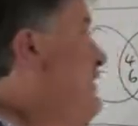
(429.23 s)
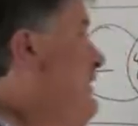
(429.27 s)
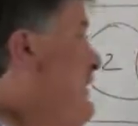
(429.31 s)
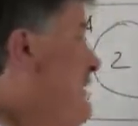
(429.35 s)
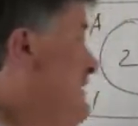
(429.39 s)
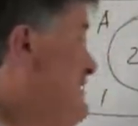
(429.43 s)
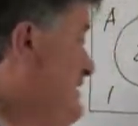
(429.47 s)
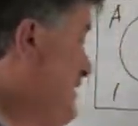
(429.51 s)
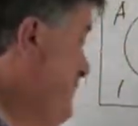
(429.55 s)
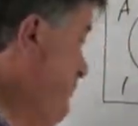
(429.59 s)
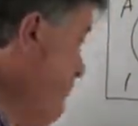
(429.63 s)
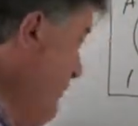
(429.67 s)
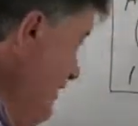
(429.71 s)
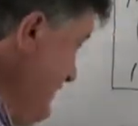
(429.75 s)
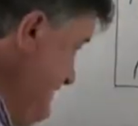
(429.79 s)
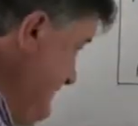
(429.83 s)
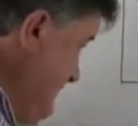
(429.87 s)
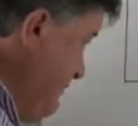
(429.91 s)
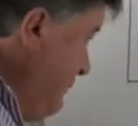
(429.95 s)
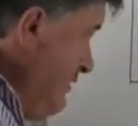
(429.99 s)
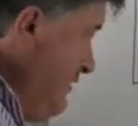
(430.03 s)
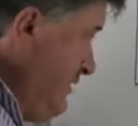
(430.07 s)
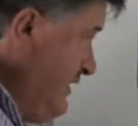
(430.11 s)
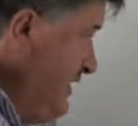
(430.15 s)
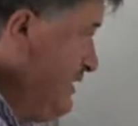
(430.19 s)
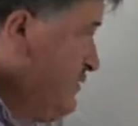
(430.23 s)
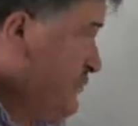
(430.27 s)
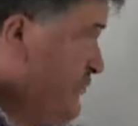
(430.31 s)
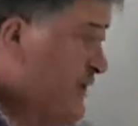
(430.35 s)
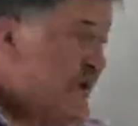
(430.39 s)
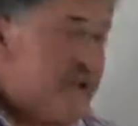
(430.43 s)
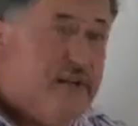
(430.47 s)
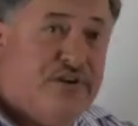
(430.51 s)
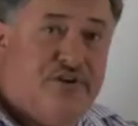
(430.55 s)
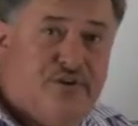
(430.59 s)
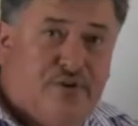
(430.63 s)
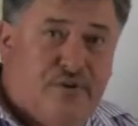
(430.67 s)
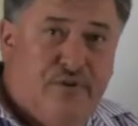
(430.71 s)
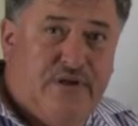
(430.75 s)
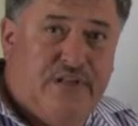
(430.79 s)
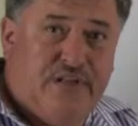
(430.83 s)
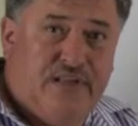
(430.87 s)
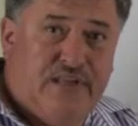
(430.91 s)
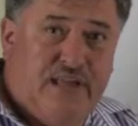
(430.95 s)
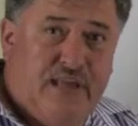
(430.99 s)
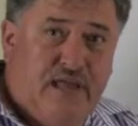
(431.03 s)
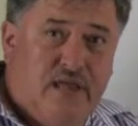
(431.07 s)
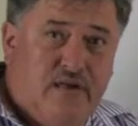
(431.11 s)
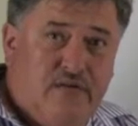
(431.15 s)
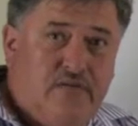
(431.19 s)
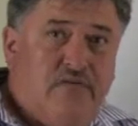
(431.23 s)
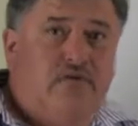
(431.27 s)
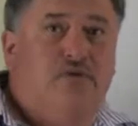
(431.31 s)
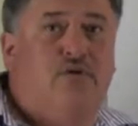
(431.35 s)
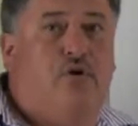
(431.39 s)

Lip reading: Is it possible that we can do it here?